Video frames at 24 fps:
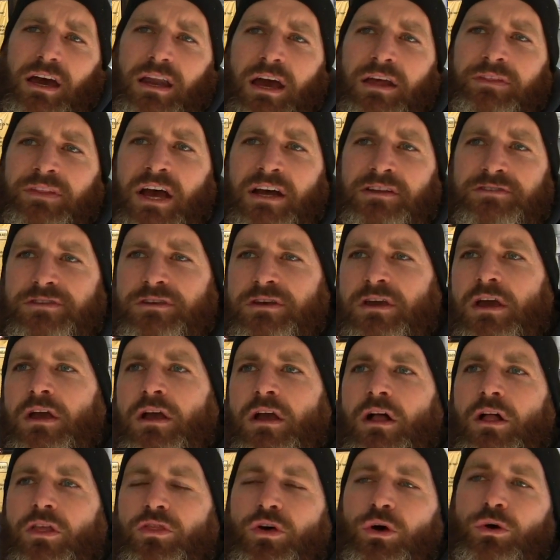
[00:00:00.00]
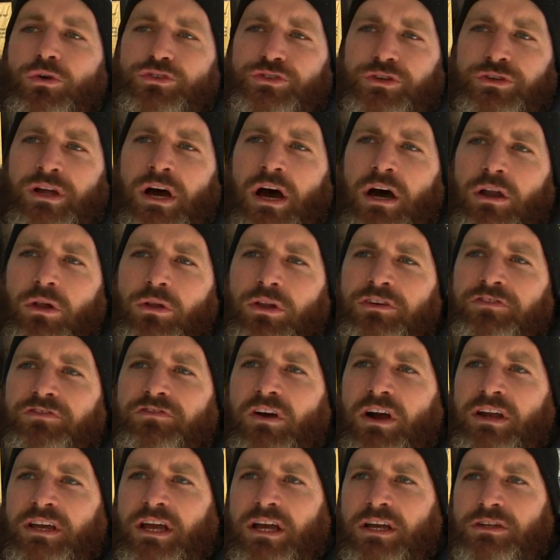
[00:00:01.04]
And those are not only
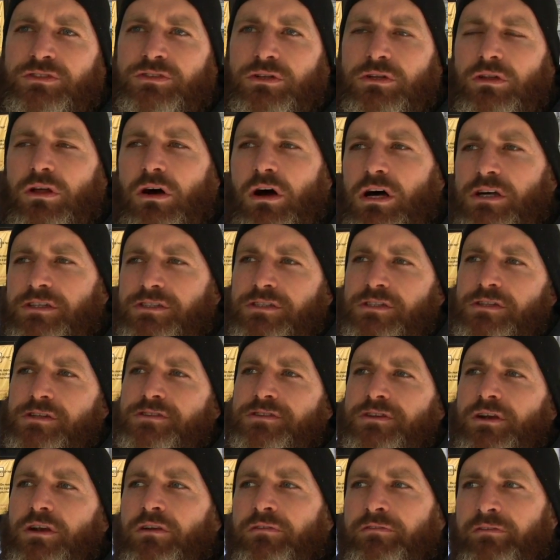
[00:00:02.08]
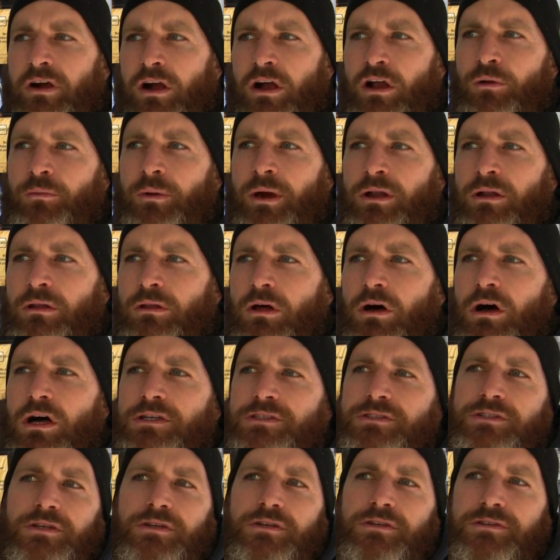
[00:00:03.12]
financial losses, they're environmental
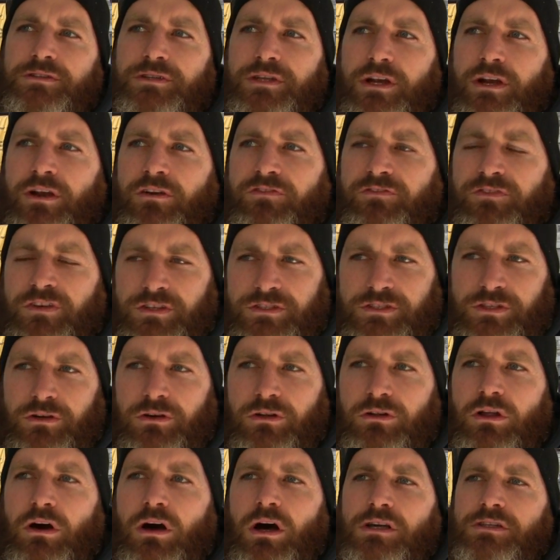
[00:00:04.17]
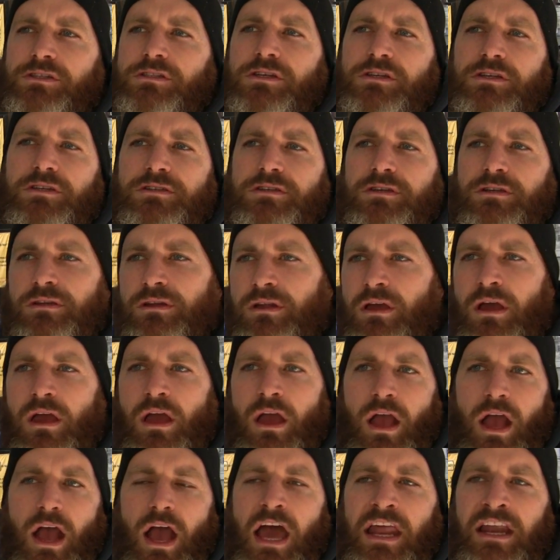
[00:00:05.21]
losses, they're fiscal losses,
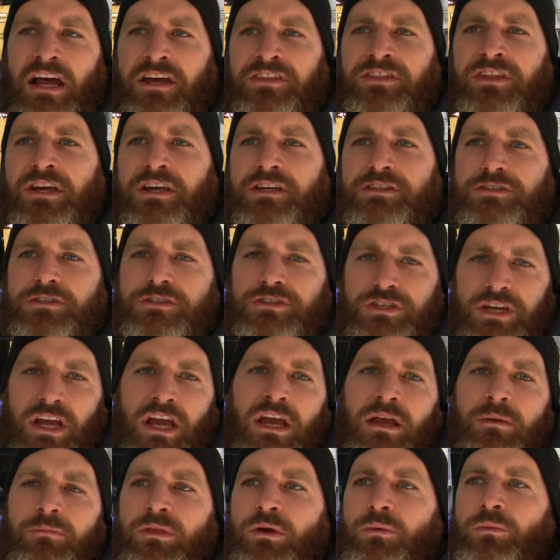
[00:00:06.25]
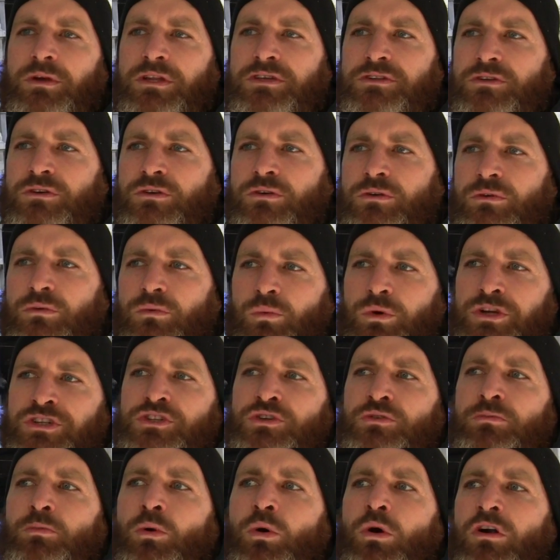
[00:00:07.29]
and I think it's a shame that we
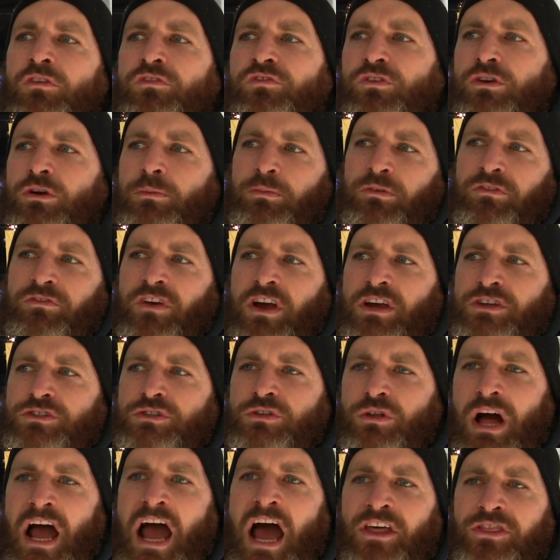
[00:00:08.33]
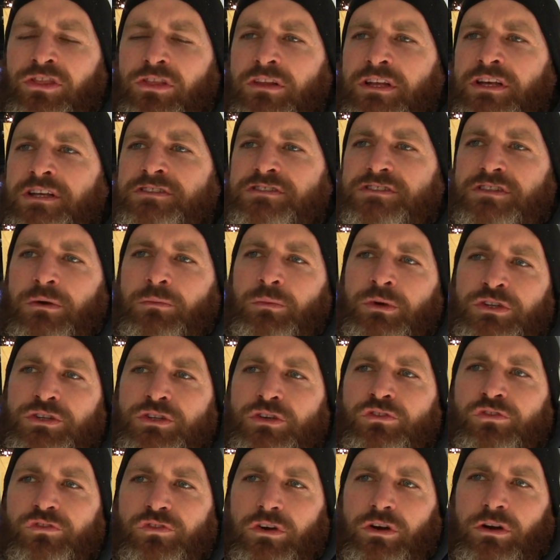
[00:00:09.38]
do more for professional athletes than we
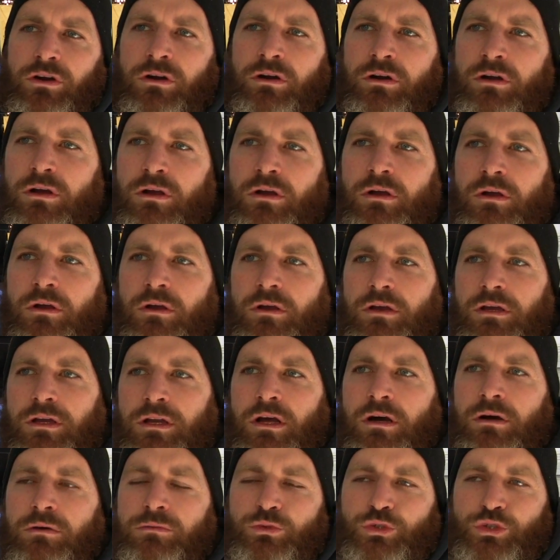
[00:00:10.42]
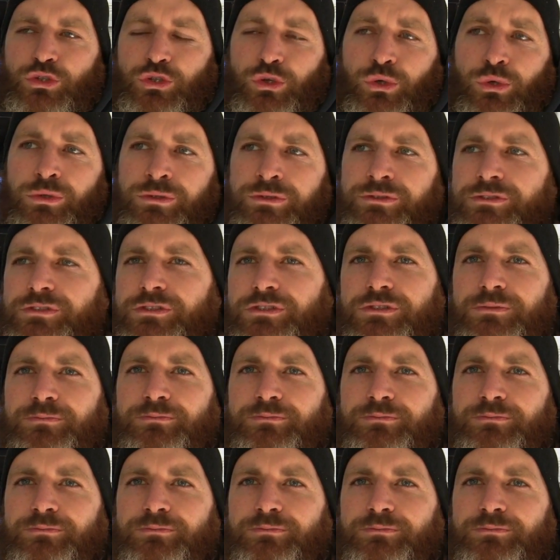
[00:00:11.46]
do for students.